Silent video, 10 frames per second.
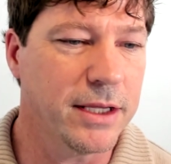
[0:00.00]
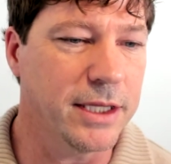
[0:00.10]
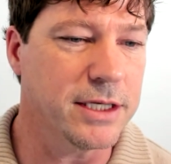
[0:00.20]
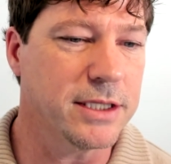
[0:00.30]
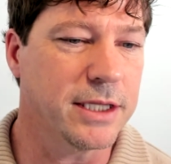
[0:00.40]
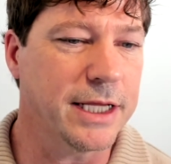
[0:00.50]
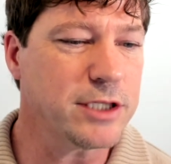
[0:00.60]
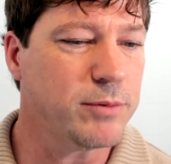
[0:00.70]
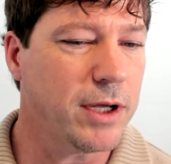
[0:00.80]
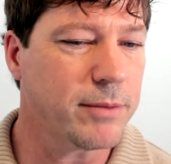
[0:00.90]
The
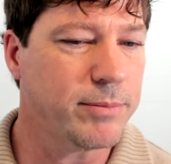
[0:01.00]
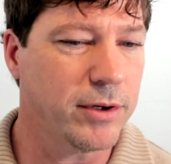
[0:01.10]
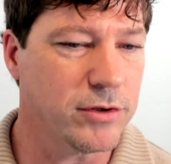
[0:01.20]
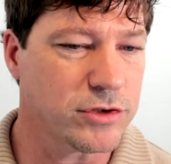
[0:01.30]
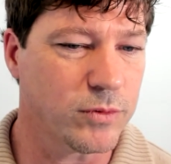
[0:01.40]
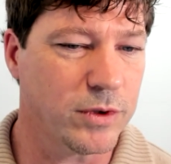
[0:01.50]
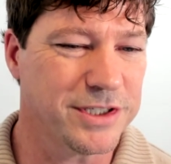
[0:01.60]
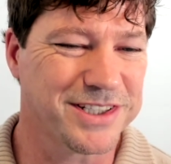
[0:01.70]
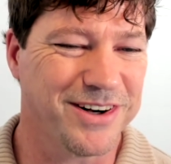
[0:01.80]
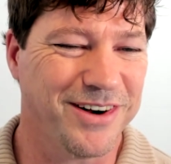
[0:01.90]
next blog post
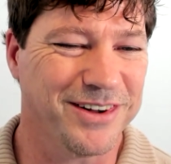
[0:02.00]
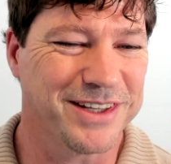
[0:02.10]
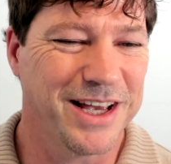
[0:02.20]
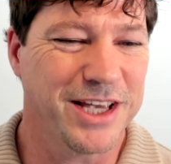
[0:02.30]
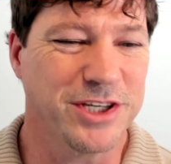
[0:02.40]
was called